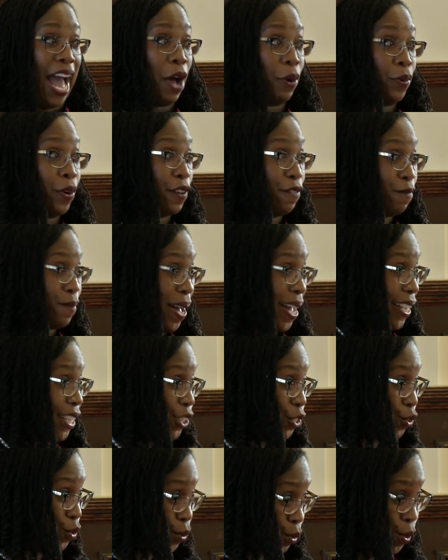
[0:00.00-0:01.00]
out of my
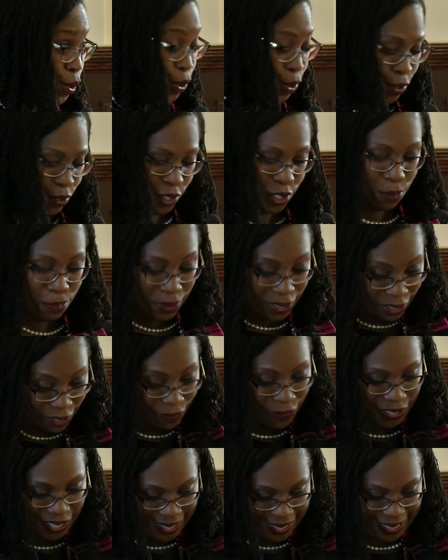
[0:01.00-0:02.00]
control,
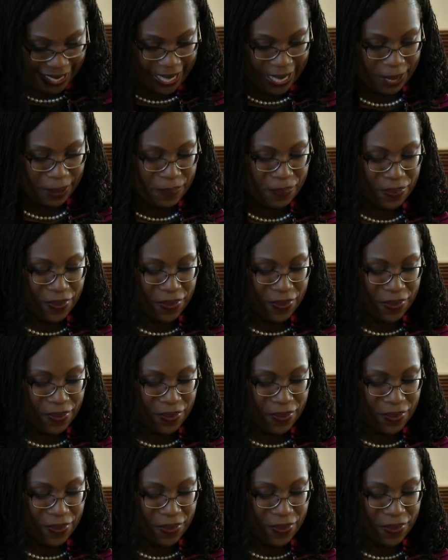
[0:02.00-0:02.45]
specifically